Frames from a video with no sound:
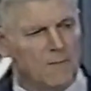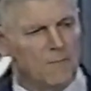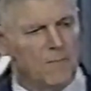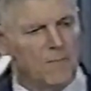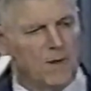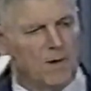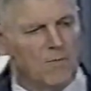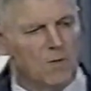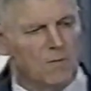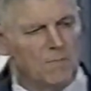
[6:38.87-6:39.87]
There
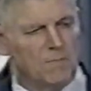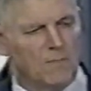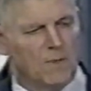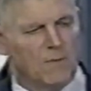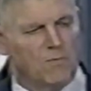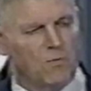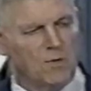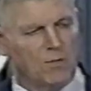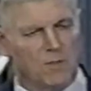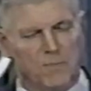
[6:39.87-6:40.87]
were, of course, certain
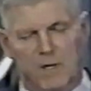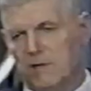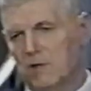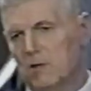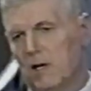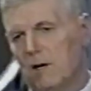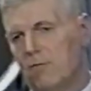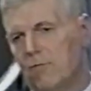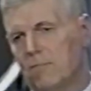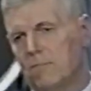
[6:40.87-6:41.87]
objectives in the South
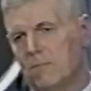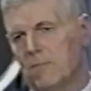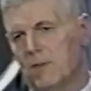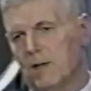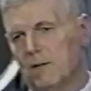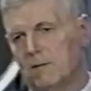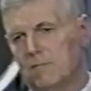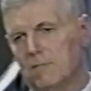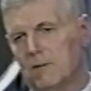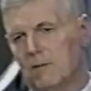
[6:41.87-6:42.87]
that
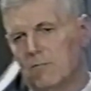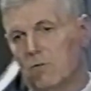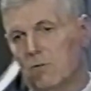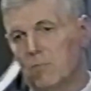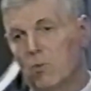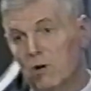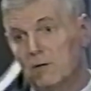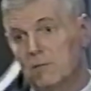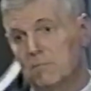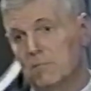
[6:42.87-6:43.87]
were important.
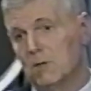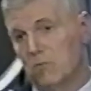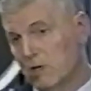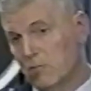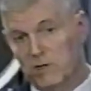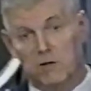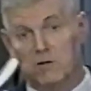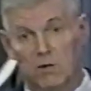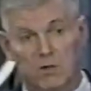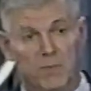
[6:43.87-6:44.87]
One of them we just talked
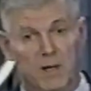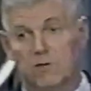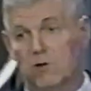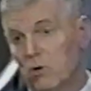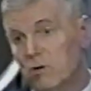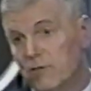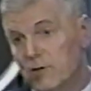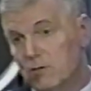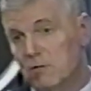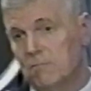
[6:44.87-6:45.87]
about, the oil fields.
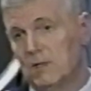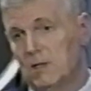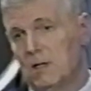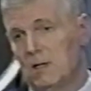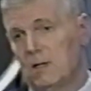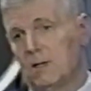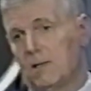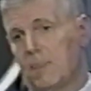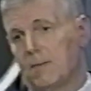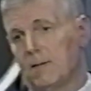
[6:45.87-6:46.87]

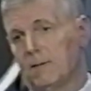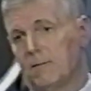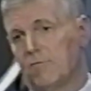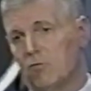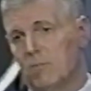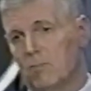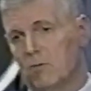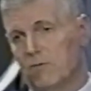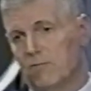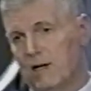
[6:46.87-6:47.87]
If you remember, the
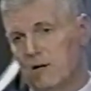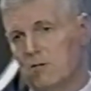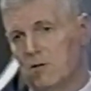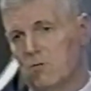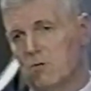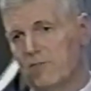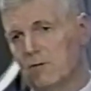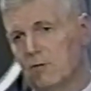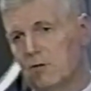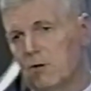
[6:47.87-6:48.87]
fires in the oil fields
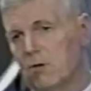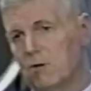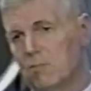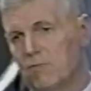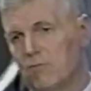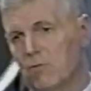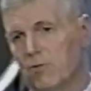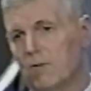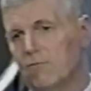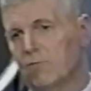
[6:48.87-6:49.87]
started before the ground
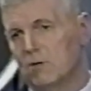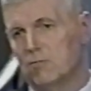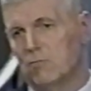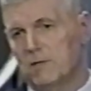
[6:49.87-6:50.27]
forces went.